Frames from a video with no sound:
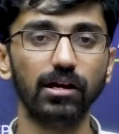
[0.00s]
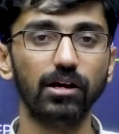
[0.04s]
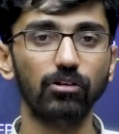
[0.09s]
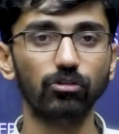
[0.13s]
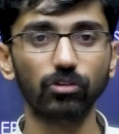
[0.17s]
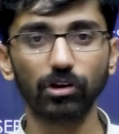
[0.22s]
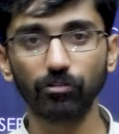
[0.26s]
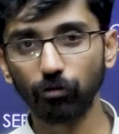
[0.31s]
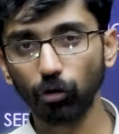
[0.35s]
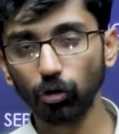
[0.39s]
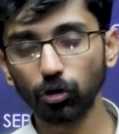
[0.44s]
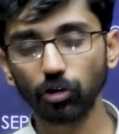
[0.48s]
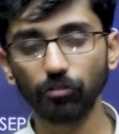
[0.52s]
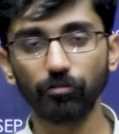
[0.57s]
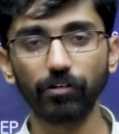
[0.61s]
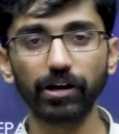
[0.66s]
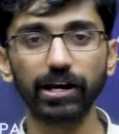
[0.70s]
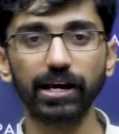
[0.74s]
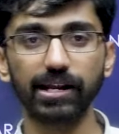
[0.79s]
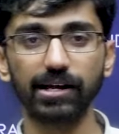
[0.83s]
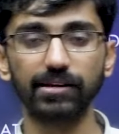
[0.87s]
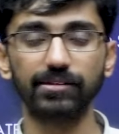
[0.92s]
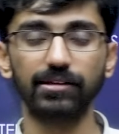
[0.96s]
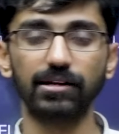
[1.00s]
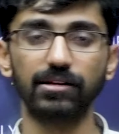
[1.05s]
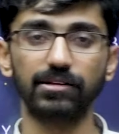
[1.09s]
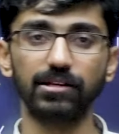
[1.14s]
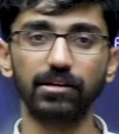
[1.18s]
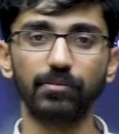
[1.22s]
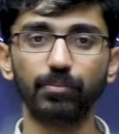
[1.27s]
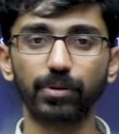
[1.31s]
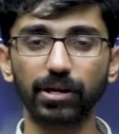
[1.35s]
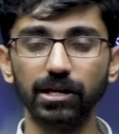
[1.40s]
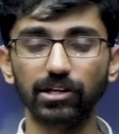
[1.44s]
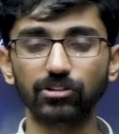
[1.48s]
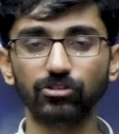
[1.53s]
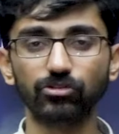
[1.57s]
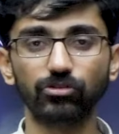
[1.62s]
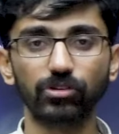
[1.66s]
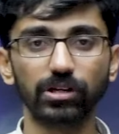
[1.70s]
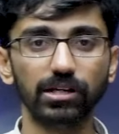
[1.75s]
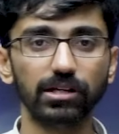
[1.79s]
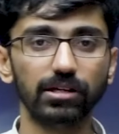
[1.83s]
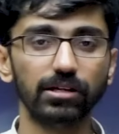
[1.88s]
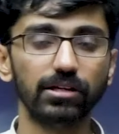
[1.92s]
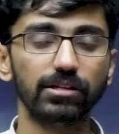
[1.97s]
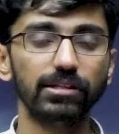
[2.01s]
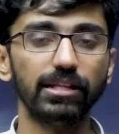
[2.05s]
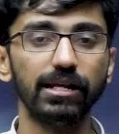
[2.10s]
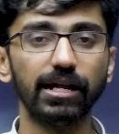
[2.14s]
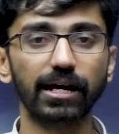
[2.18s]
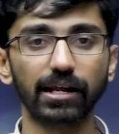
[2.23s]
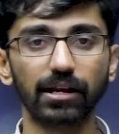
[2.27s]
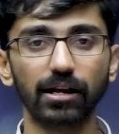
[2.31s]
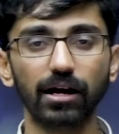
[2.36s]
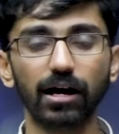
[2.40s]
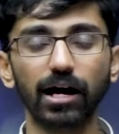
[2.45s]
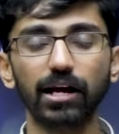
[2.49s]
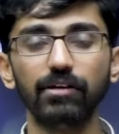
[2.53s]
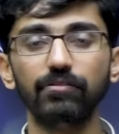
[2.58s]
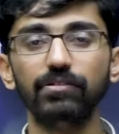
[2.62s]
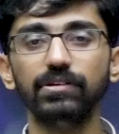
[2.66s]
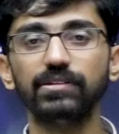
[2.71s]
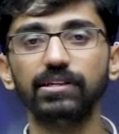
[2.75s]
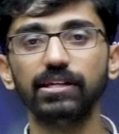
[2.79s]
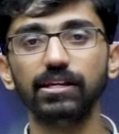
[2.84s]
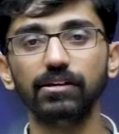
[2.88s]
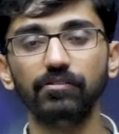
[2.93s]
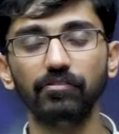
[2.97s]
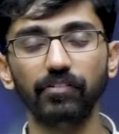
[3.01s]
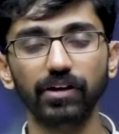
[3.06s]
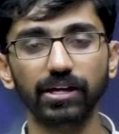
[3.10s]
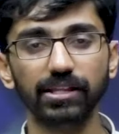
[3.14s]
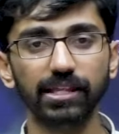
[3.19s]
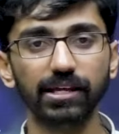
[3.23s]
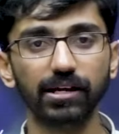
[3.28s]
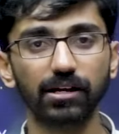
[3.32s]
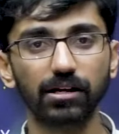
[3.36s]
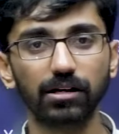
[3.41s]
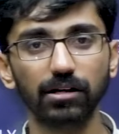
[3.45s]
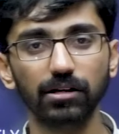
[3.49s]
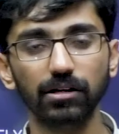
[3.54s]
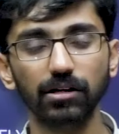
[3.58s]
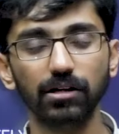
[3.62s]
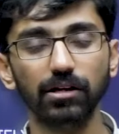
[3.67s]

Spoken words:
So 4 to 5 areas are there: prehistory, then again IVC, Vedic,